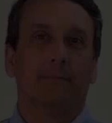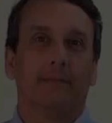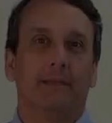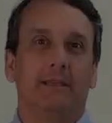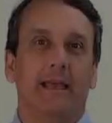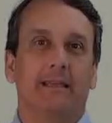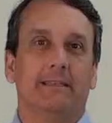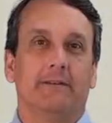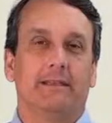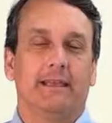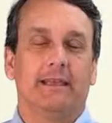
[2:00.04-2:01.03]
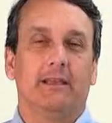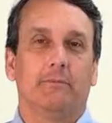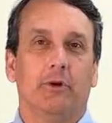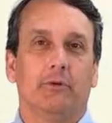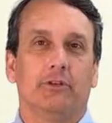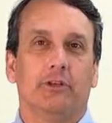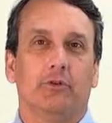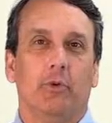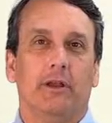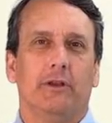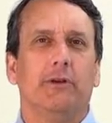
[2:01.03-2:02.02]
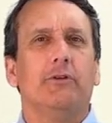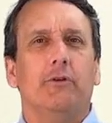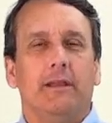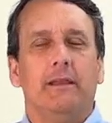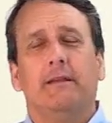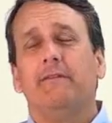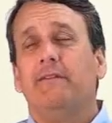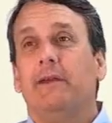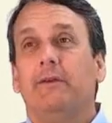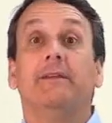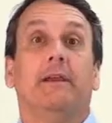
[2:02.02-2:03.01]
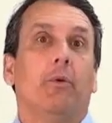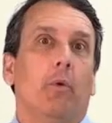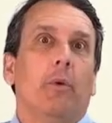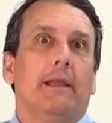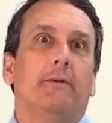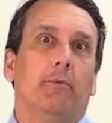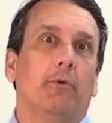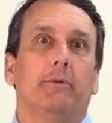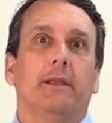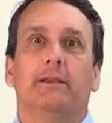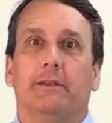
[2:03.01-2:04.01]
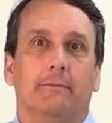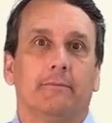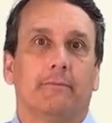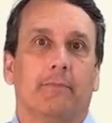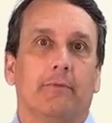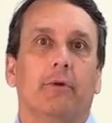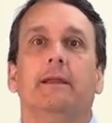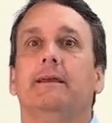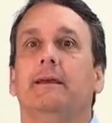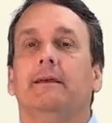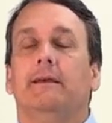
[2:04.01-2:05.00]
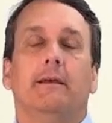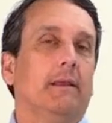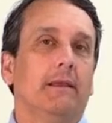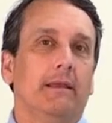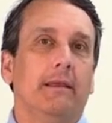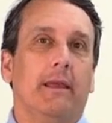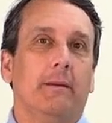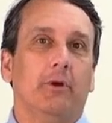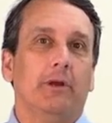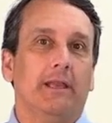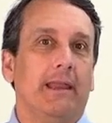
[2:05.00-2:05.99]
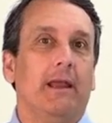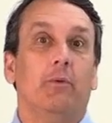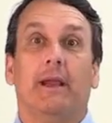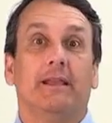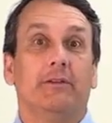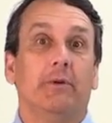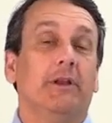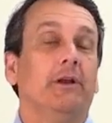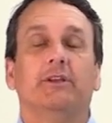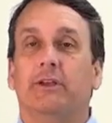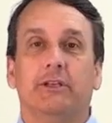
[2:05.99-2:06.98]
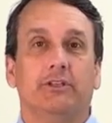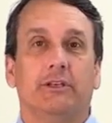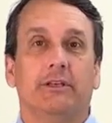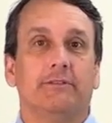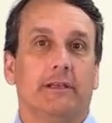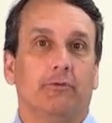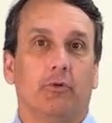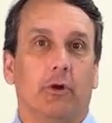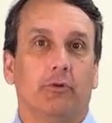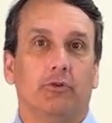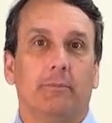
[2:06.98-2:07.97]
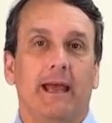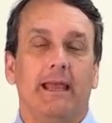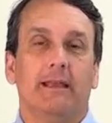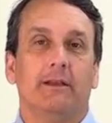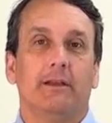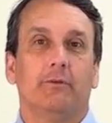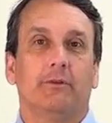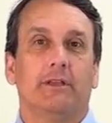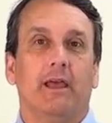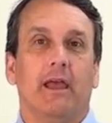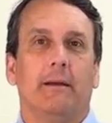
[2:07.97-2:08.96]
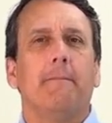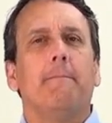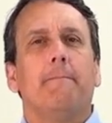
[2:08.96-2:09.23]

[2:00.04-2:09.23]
The scientific thinking approach is well illustrated in the field of zero-waste movements. For instance, community-led waste reduction initiatives have grown dramatically over time.